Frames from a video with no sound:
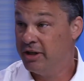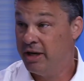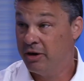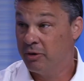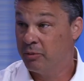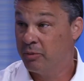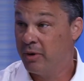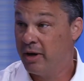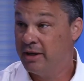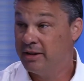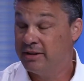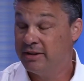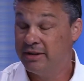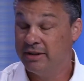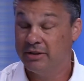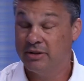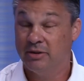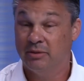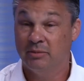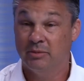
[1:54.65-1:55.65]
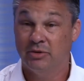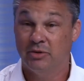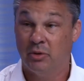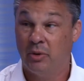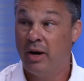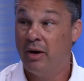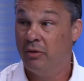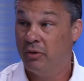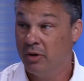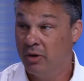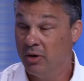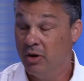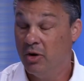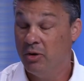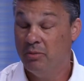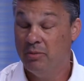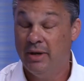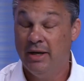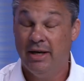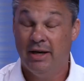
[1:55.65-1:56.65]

enterprise systems around the globe.